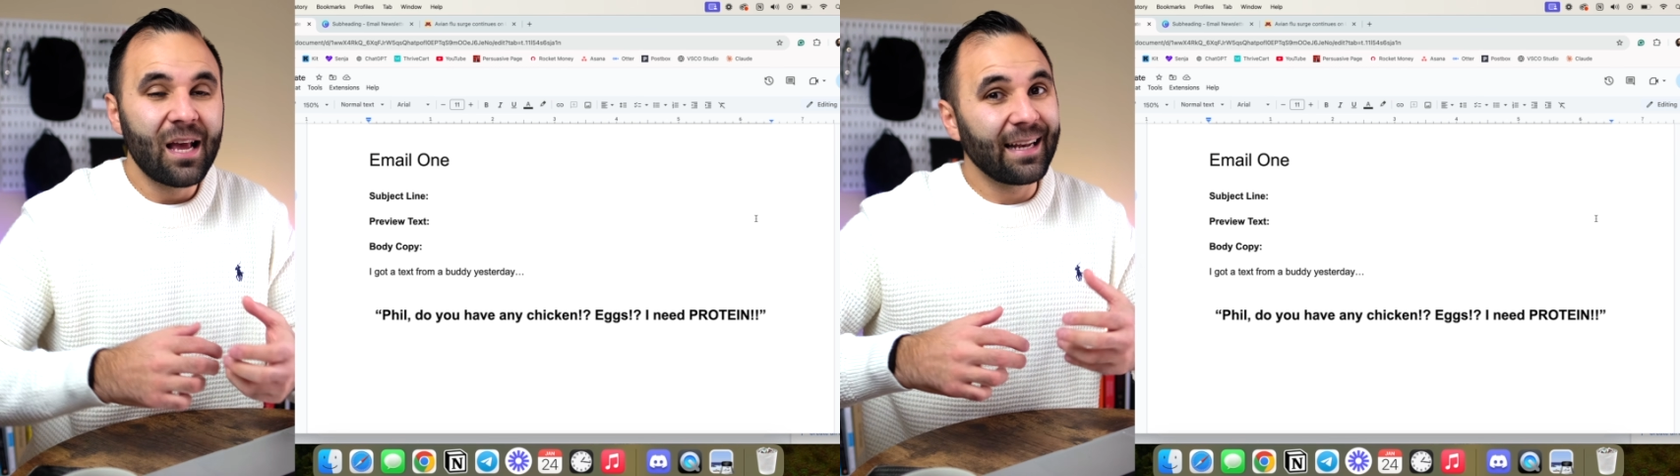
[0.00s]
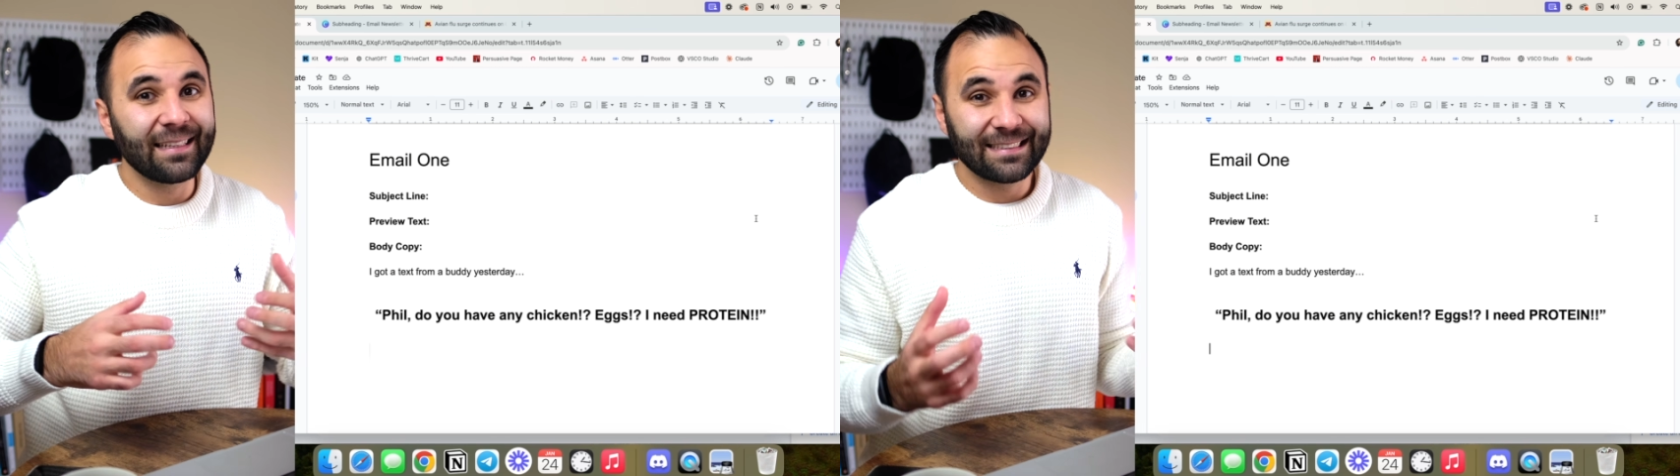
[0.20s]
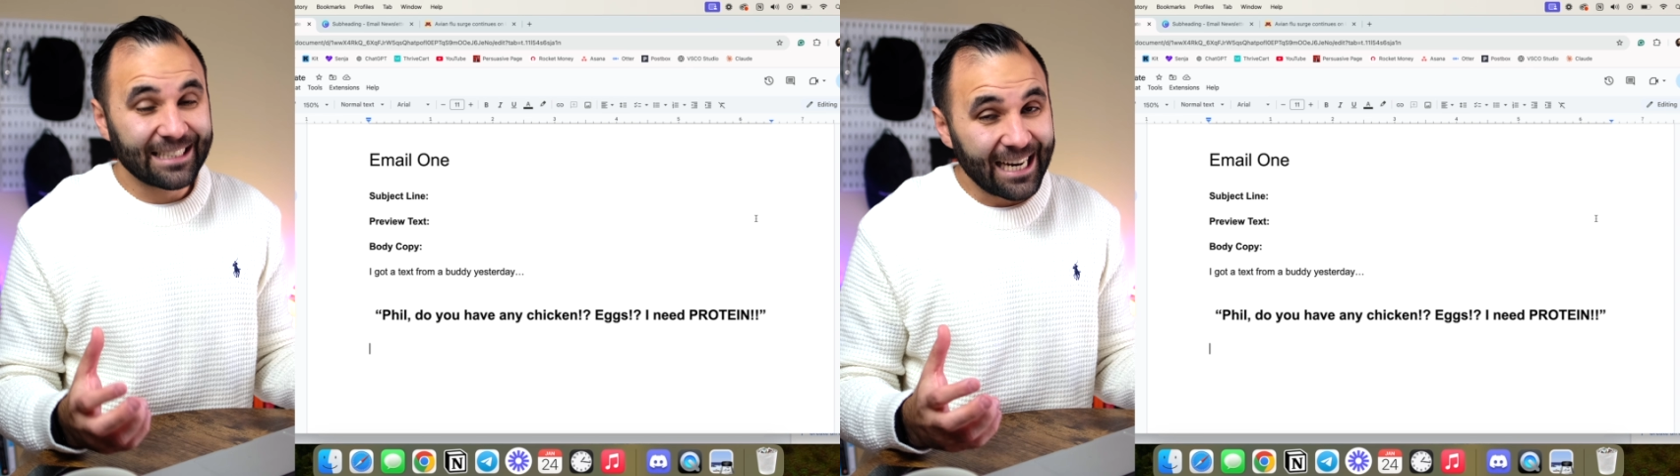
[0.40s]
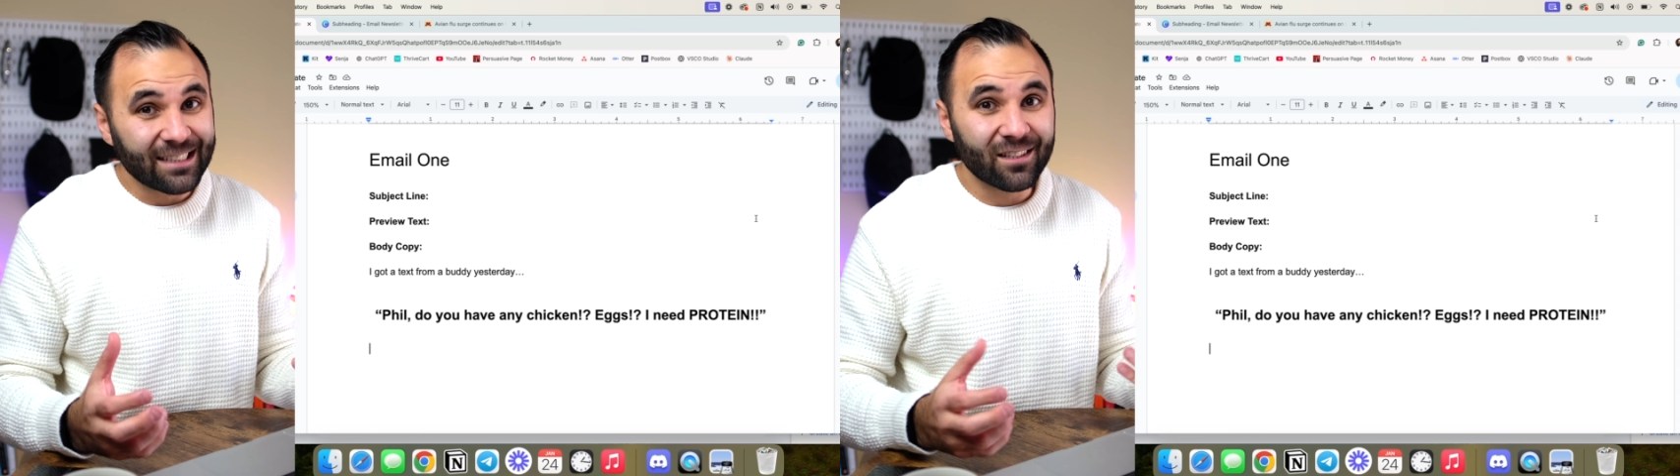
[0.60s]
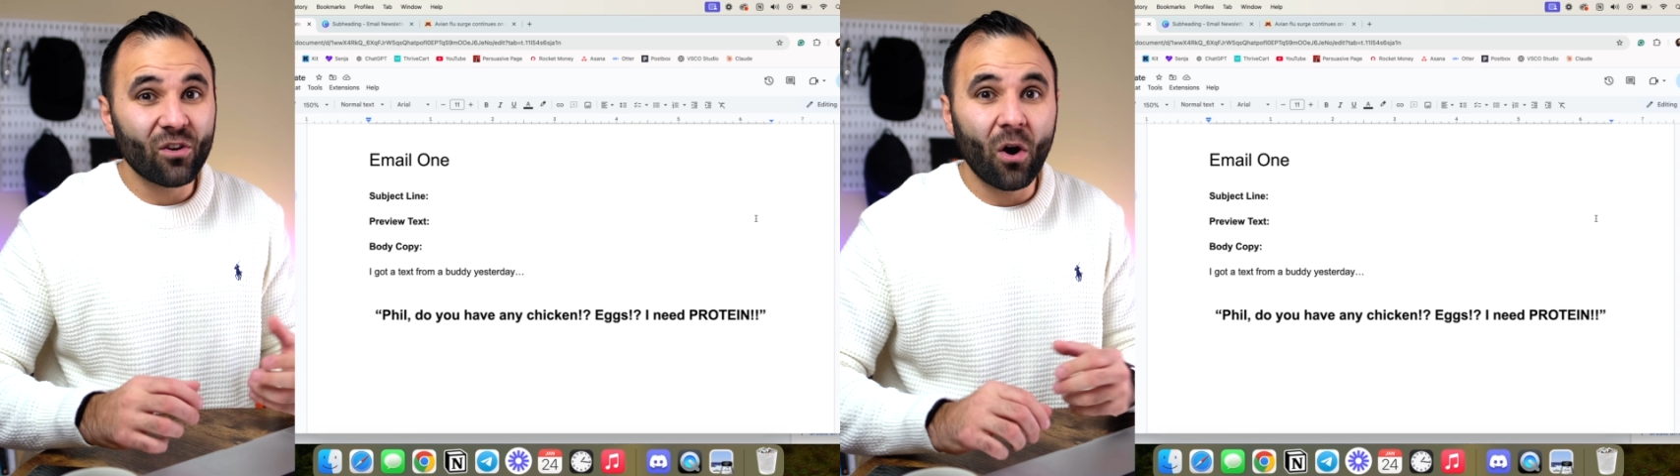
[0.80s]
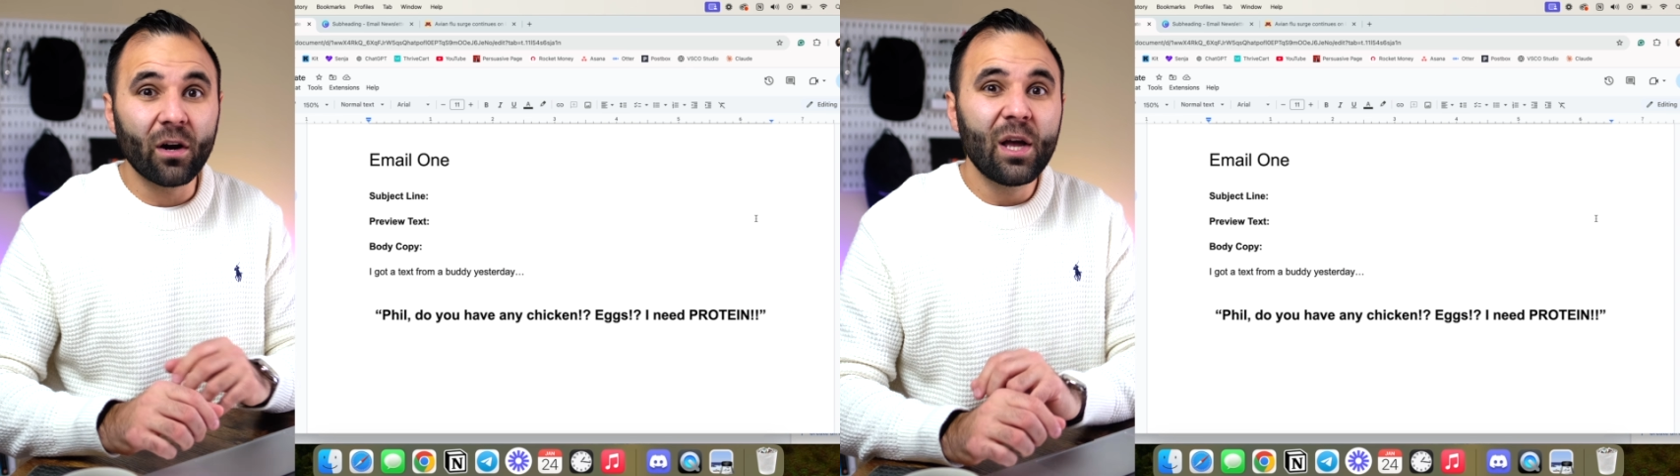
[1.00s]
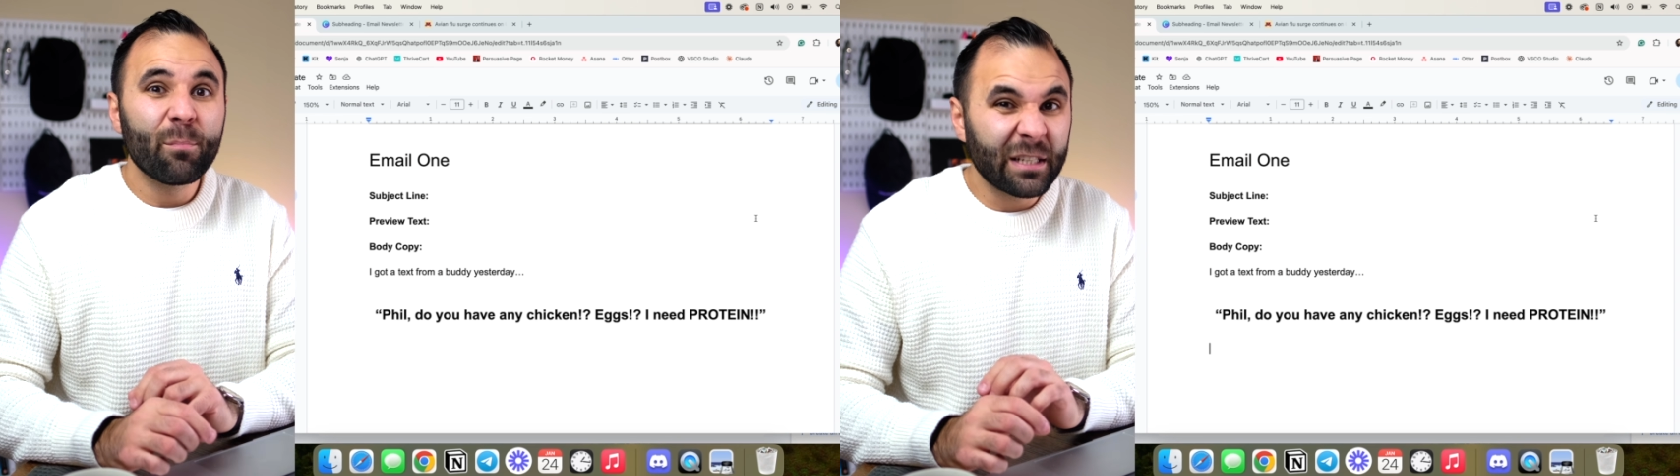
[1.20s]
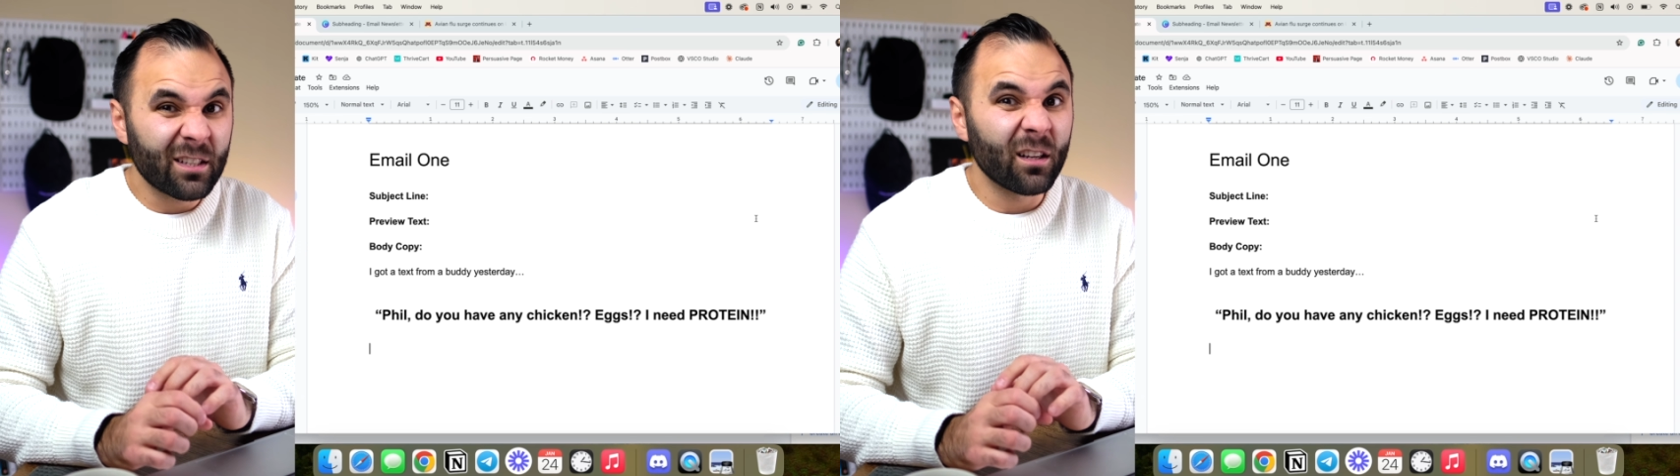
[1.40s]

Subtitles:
And the chances are makes it